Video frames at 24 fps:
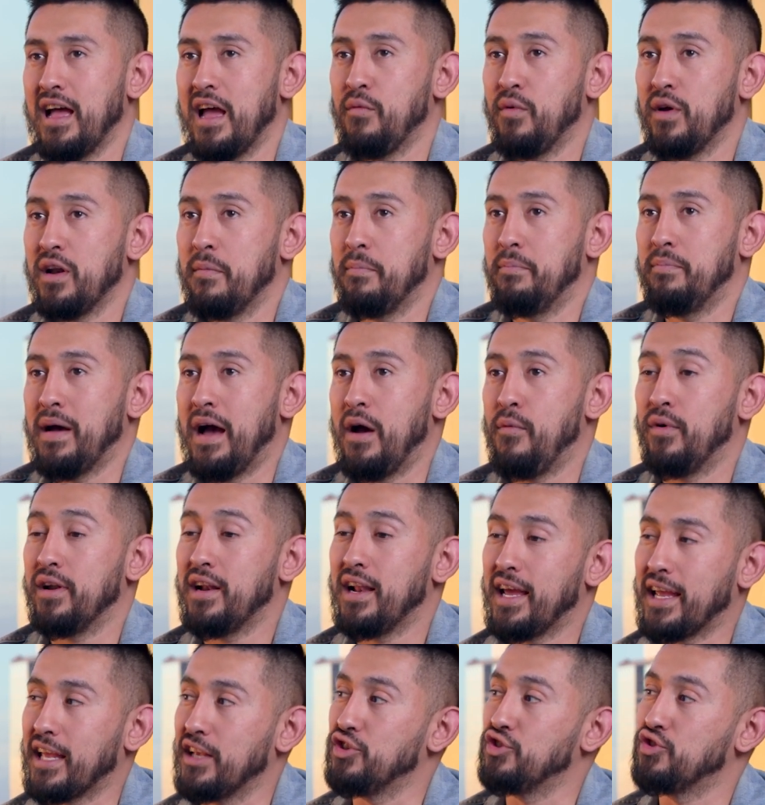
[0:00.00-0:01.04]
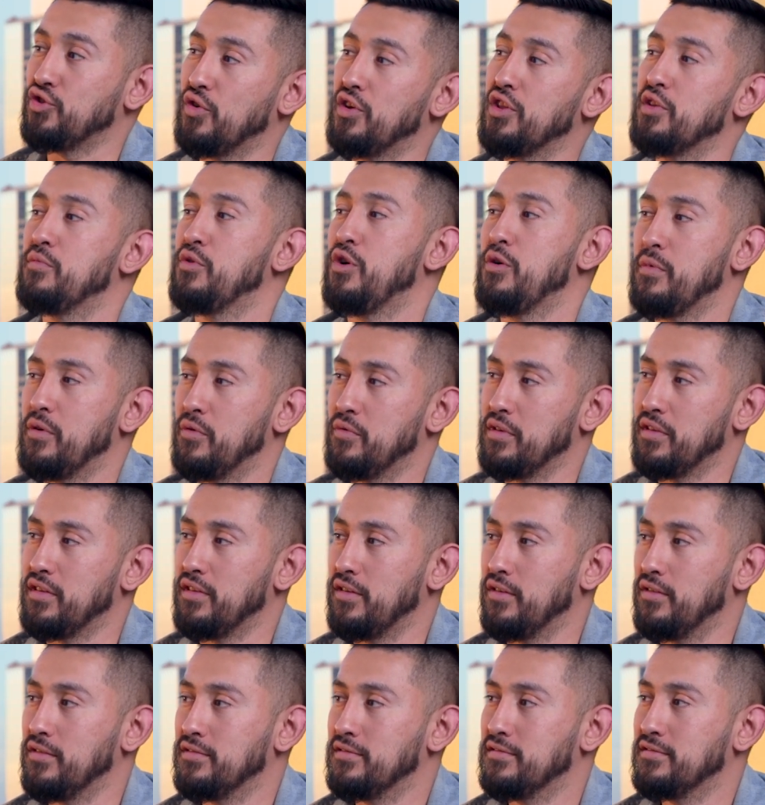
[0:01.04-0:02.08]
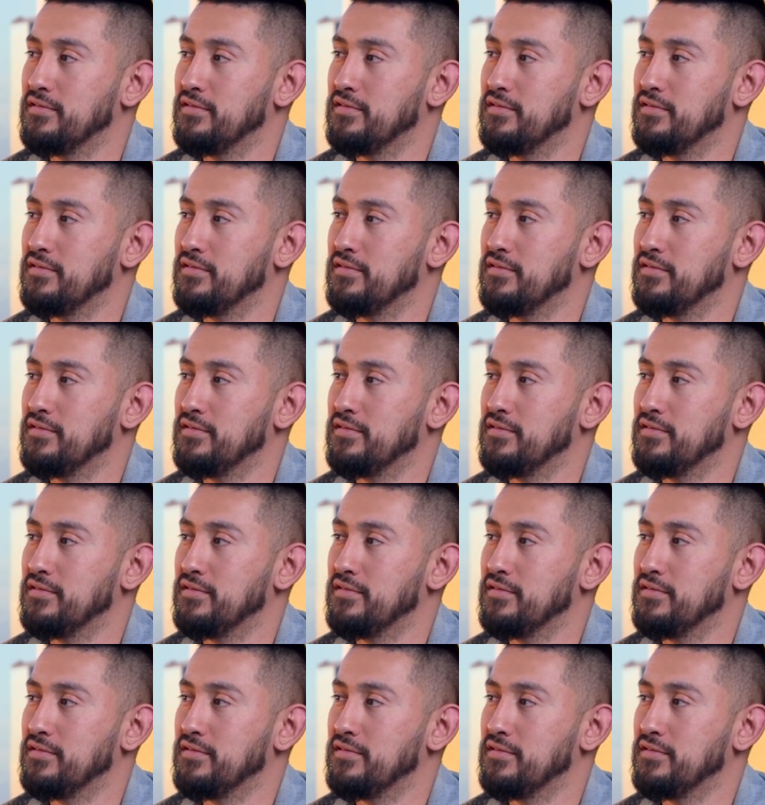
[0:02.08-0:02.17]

want to like enjoy the moment with you.